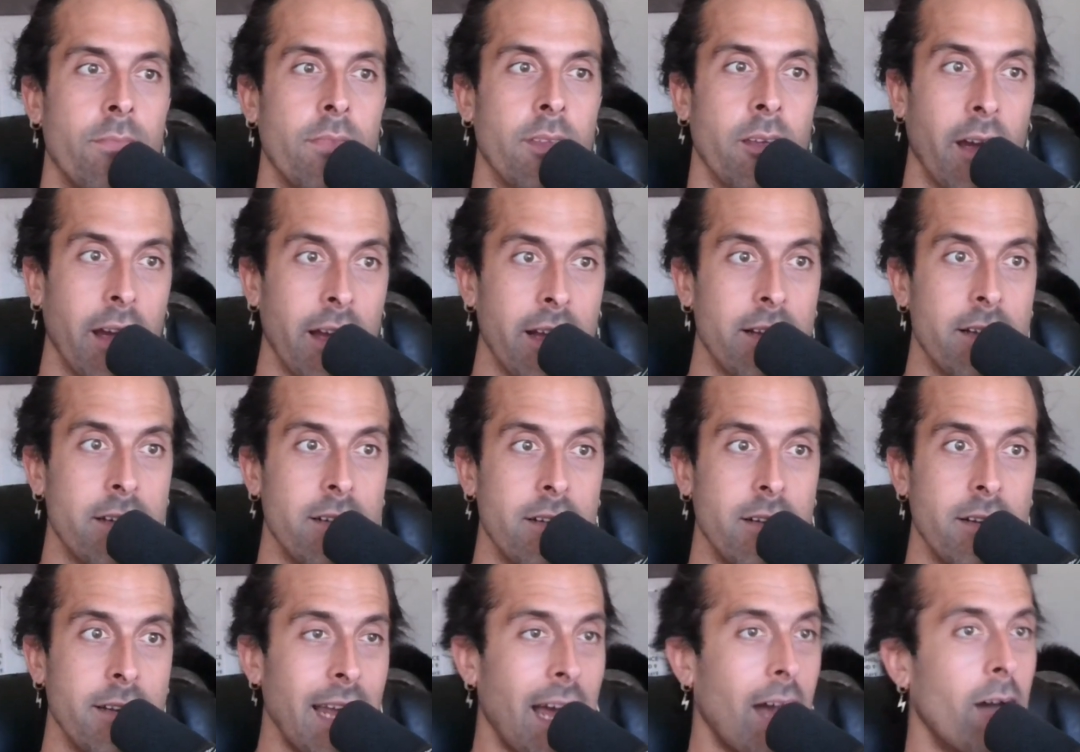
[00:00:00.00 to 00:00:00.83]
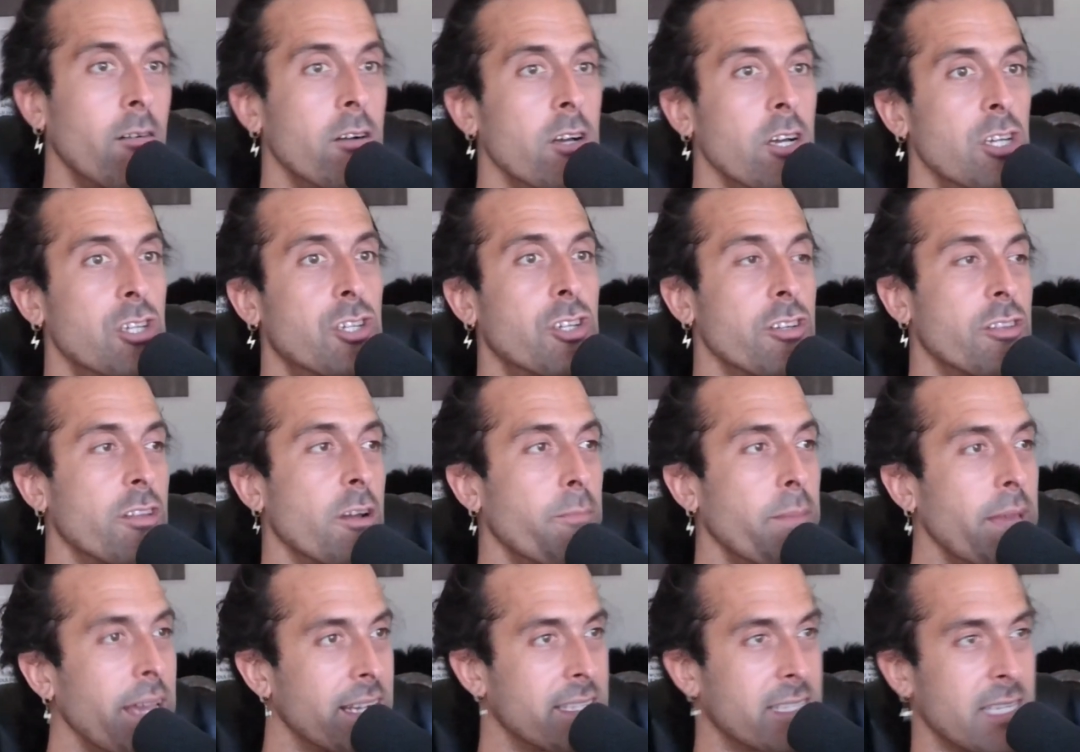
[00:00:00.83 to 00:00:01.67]
Right? Now, should there
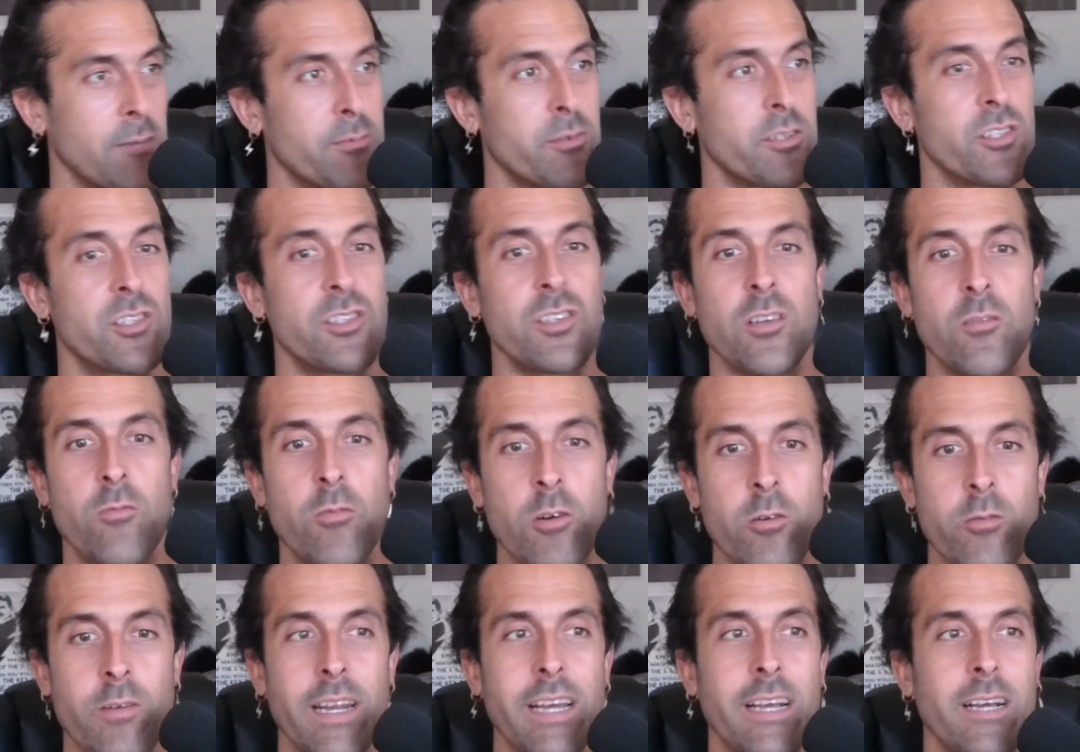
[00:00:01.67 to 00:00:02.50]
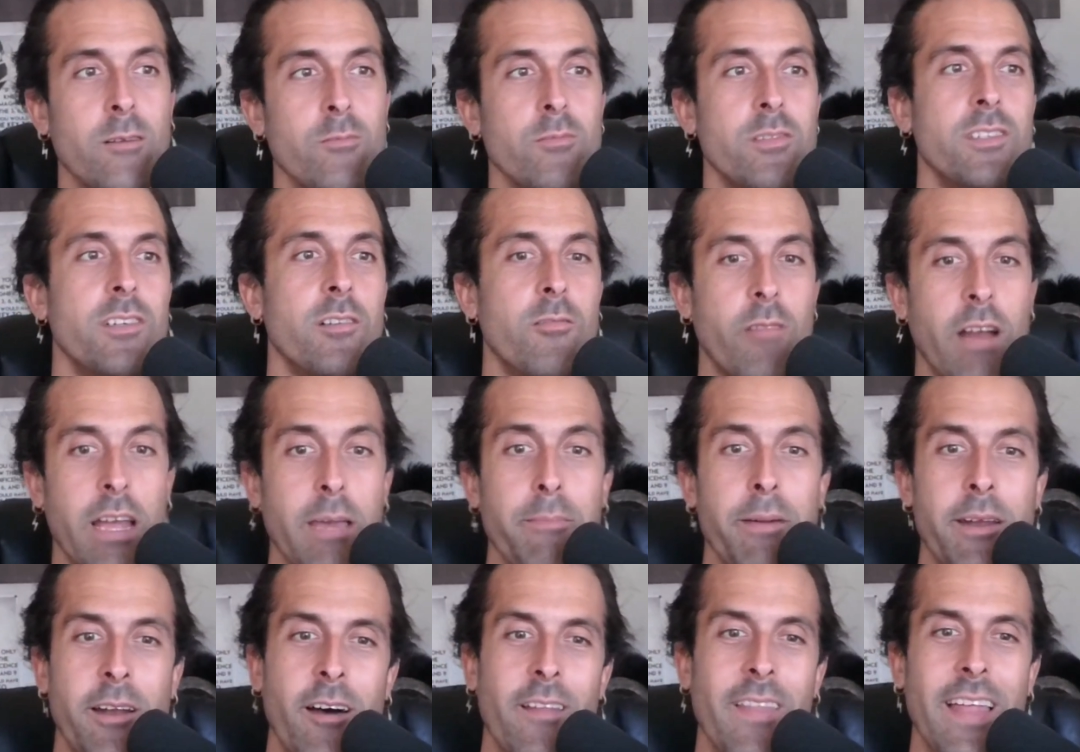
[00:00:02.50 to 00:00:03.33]
be exceptions to the rule when it comes to
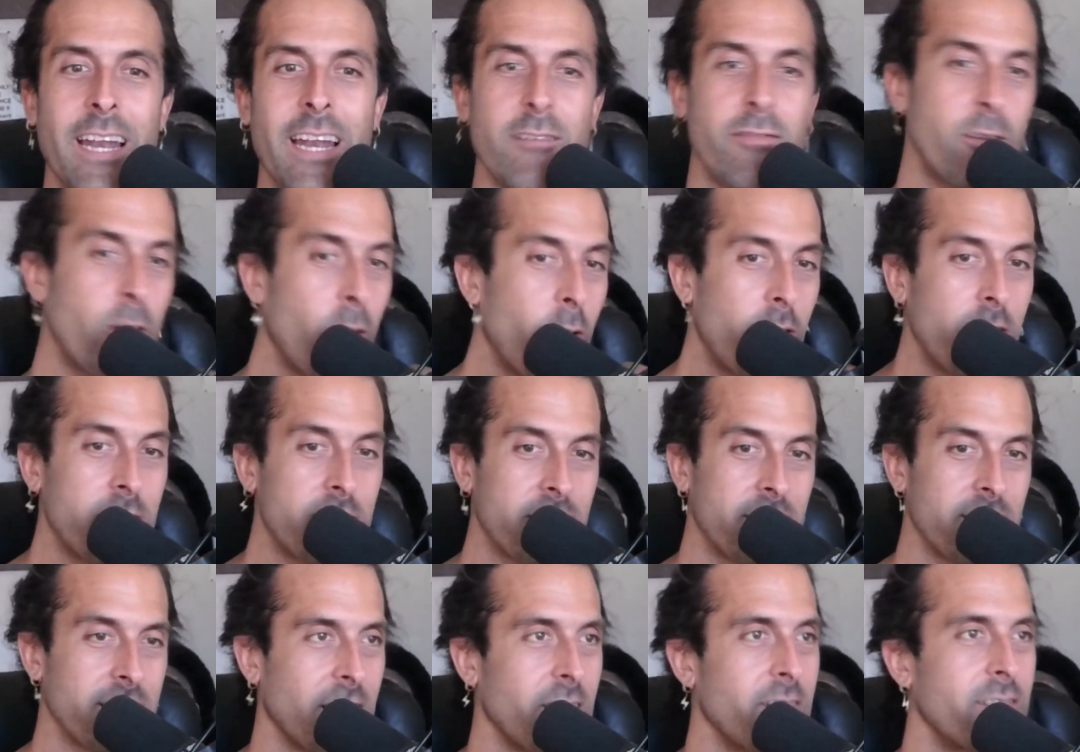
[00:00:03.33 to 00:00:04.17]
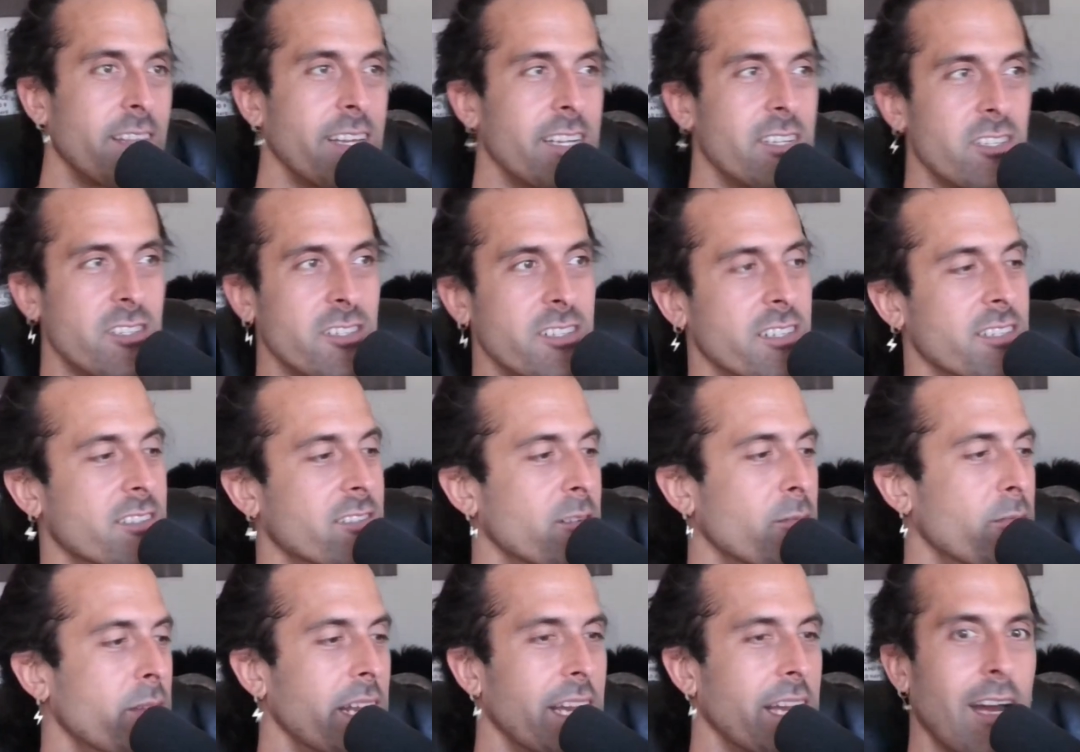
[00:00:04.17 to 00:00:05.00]
rape and all that? Of course, because I don't think just because
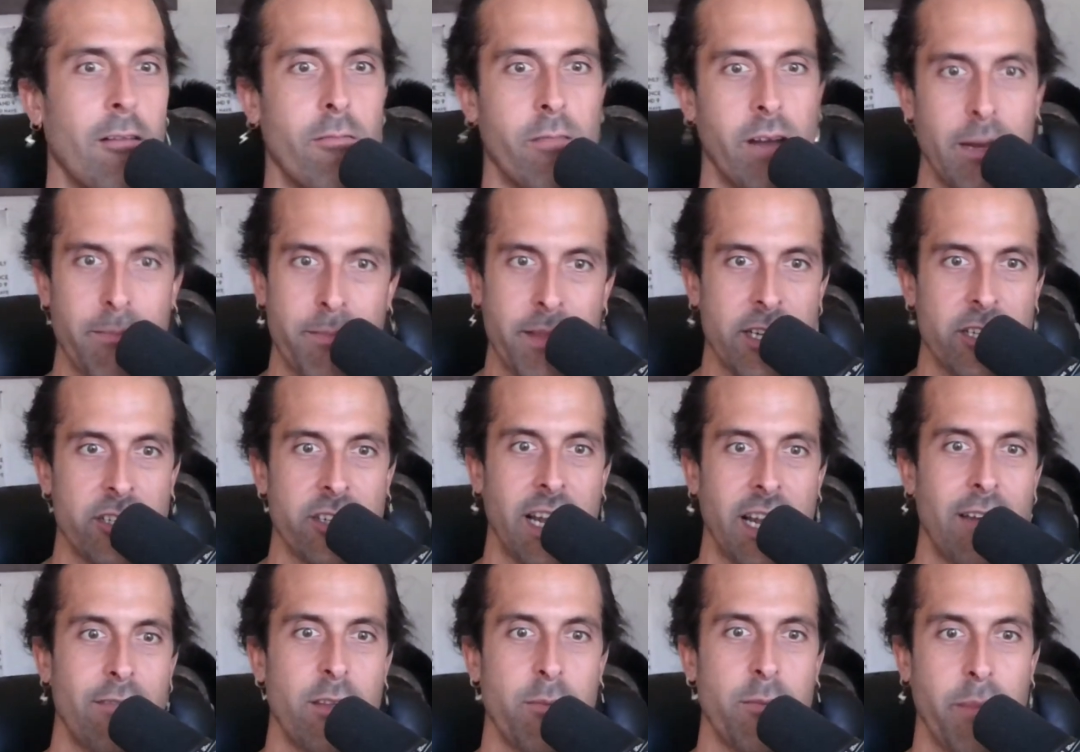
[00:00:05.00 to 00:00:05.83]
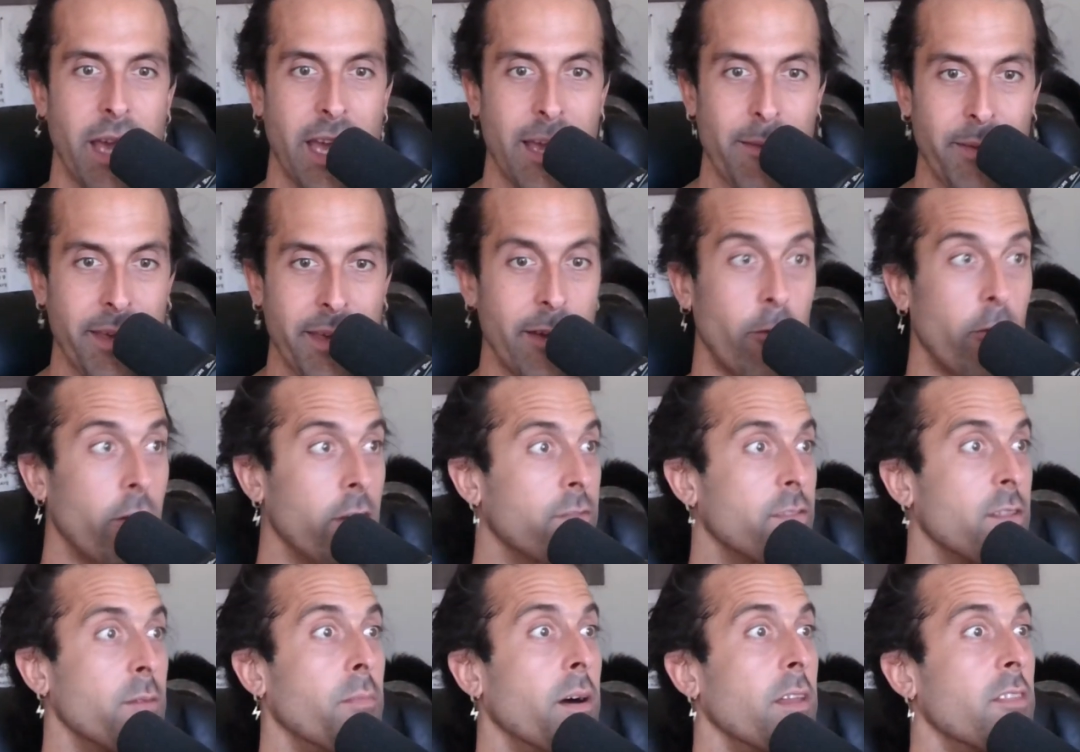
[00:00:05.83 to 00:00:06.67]
somebody got raped, they should have the baby, or
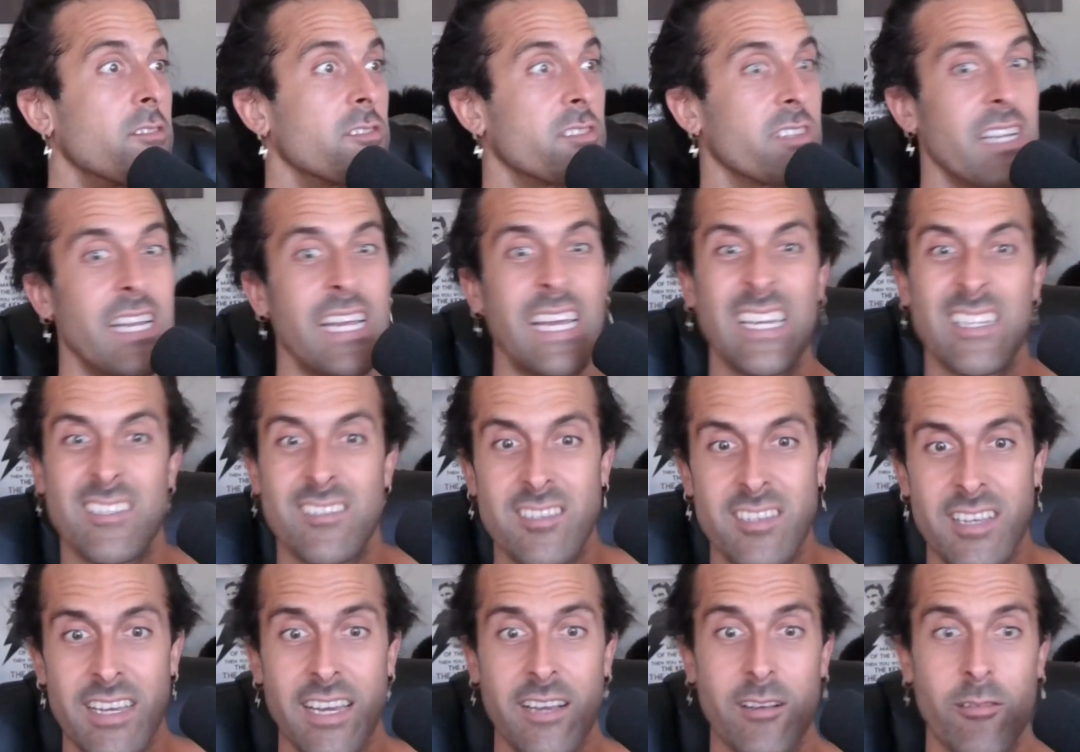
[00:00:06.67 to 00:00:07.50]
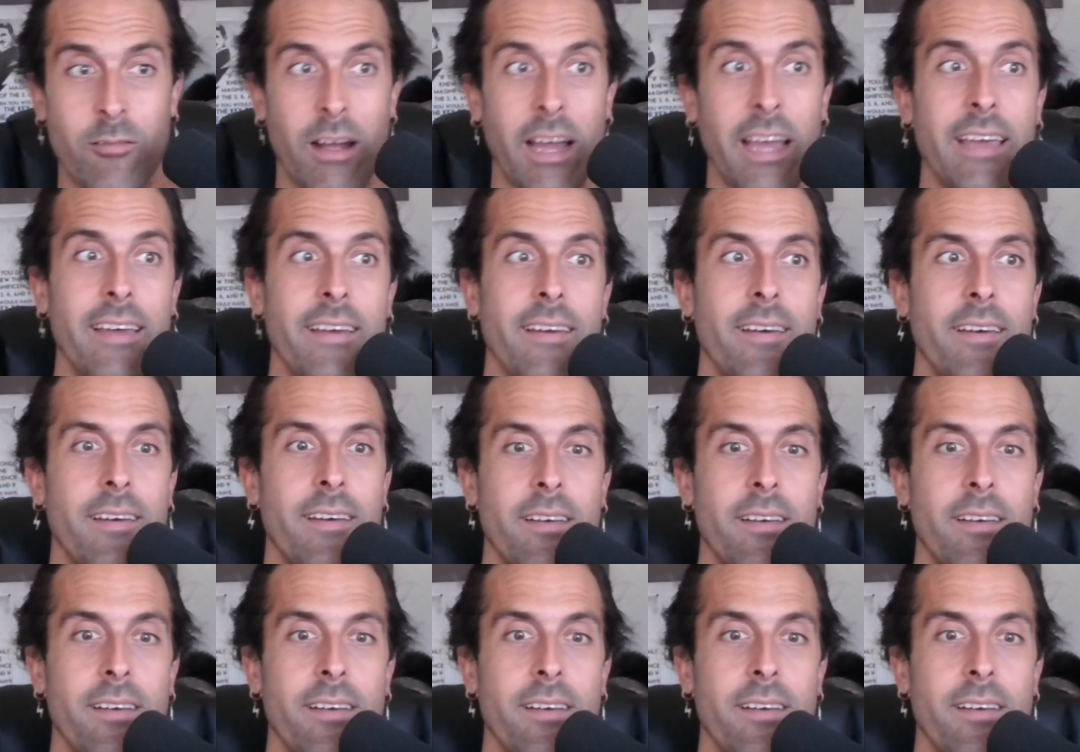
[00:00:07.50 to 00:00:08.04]
if the mother's going to get sick, right?